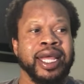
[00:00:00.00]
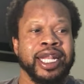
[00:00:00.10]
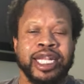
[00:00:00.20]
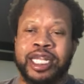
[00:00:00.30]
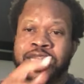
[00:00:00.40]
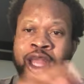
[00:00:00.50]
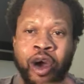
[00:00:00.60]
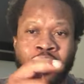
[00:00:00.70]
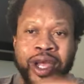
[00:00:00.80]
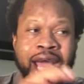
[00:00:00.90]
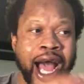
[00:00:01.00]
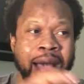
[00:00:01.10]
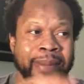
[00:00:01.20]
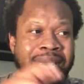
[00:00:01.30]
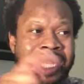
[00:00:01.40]

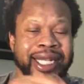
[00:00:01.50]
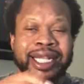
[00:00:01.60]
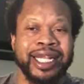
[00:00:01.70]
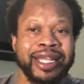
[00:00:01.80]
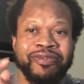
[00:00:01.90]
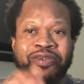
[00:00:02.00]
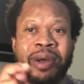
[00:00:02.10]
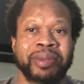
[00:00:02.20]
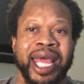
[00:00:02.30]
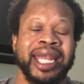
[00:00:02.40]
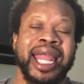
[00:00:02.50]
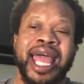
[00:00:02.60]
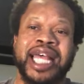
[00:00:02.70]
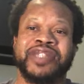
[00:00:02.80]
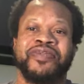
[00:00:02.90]
from that
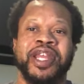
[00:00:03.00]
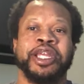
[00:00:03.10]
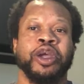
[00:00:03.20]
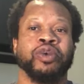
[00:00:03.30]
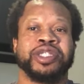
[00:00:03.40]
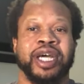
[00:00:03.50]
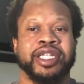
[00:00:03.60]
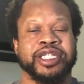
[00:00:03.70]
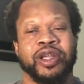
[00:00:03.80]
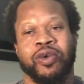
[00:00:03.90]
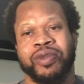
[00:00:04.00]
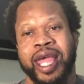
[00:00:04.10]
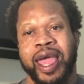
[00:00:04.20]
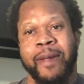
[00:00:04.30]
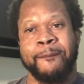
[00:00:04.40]
last video touched on
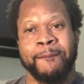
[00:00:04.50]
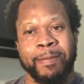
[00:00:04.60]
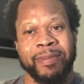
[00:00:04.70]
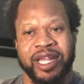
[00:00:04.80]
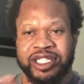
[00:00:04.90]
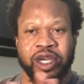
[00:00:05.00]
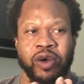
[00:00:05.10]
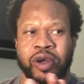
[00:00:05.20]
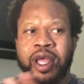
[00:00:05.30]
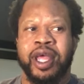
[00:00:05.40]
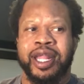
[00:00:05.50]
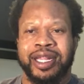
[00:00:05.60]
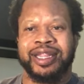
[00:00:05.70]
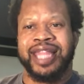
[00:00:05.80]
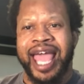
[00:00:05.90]
that. And so
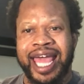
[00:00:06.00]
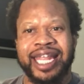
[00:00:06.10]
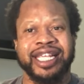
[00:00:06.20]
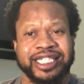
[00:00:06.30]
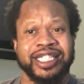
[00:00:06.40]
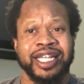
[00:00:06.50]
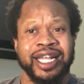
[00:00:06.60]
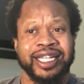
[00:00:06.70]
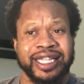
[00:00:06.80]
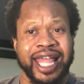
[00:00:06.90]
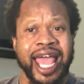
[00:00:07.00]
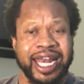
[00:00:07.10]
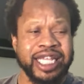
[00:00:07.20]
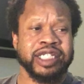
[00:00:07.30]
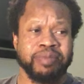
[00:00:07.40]
that is
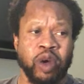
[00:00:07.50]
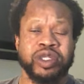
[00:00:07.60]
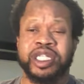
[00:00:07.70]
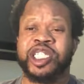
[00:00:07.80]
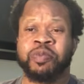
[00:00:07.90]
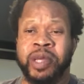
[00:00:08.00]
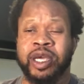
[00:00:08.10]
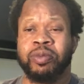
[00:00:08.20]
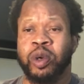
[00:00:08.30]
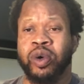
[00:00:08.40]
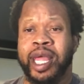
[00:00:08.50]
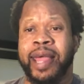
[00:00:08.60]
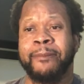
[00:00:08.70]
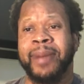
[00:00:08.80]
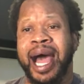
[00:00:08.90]
most despicable,
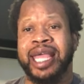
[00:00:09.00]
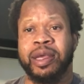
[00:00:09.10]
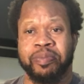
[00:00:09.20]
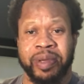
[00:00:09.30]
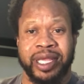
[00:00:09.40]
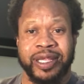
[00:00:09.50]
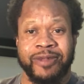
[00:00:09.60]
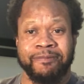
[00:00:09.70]
in my opinion.